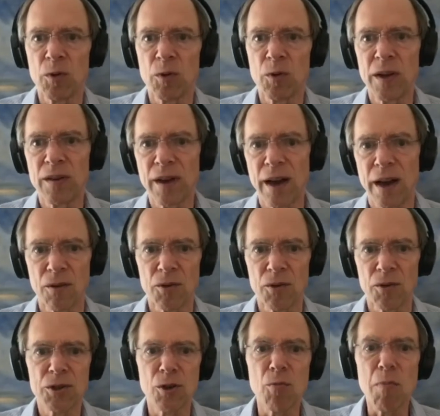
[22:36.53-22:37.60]
between kind of
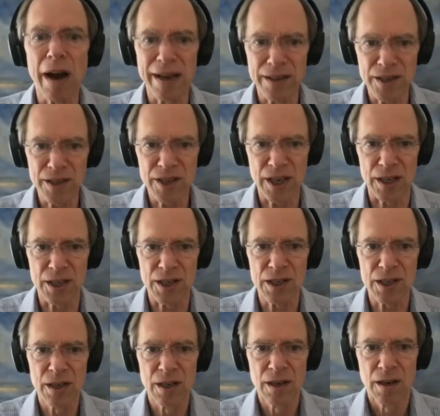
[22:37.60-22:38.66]
those two mindsets